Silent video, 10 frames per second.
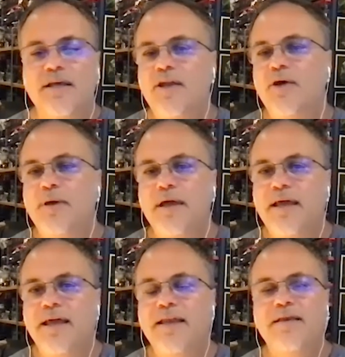you know, it,
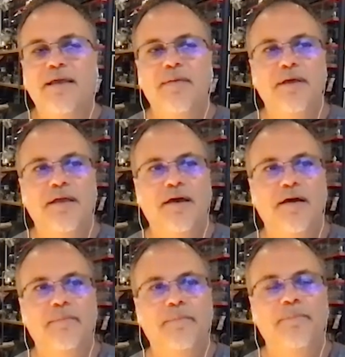it, it, it,
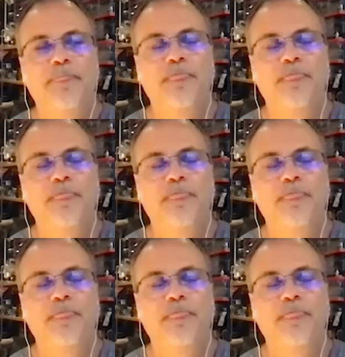um,